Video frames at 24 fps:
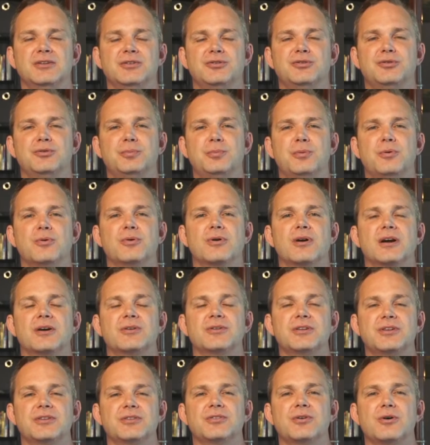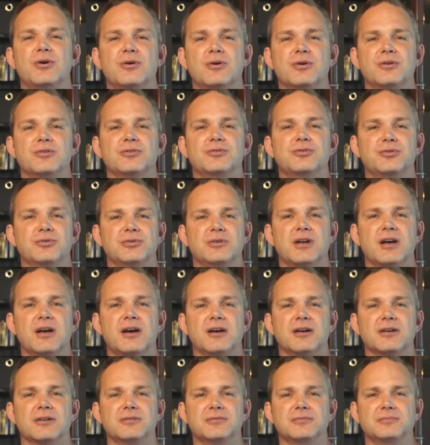to pour out his heart to
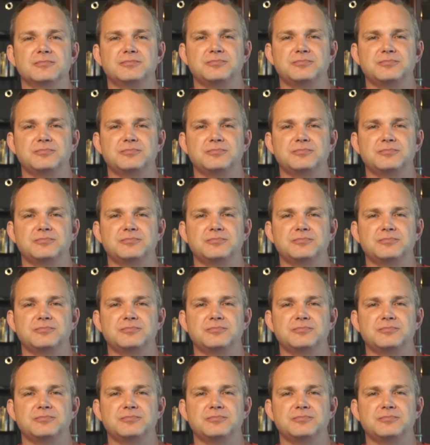God.